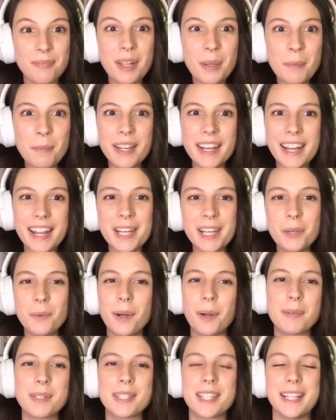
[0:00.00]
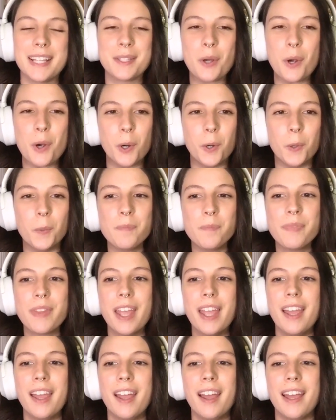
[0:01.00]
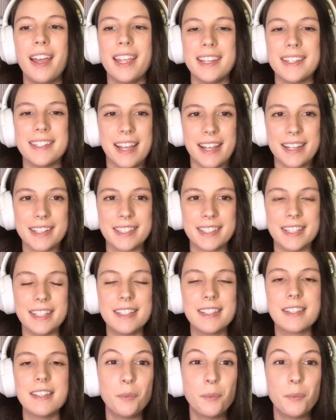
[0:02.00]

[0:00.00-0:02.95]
been anywhere besides home in Texas,